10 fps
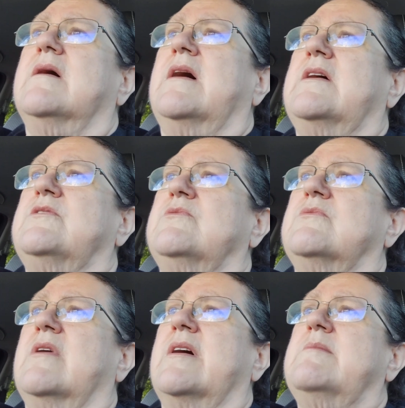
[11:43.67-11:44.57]
I do
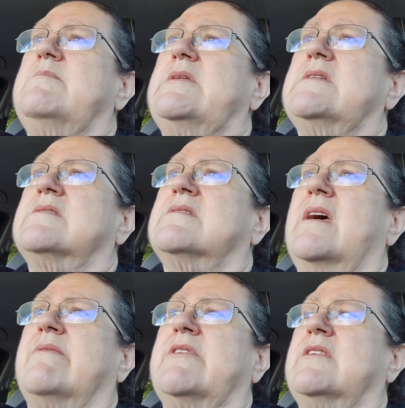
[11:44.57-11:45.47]
not miss
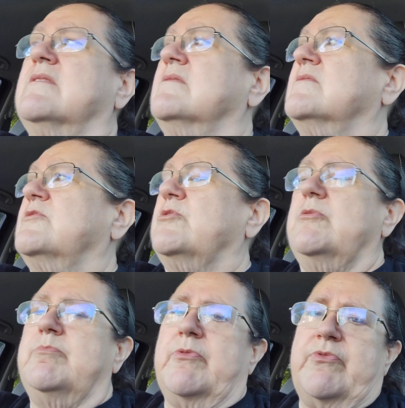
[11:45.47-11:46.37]
having
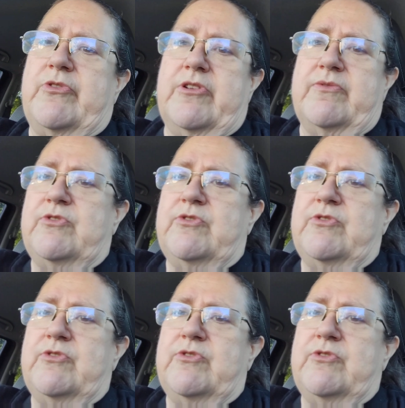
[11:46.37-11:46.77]
soup full of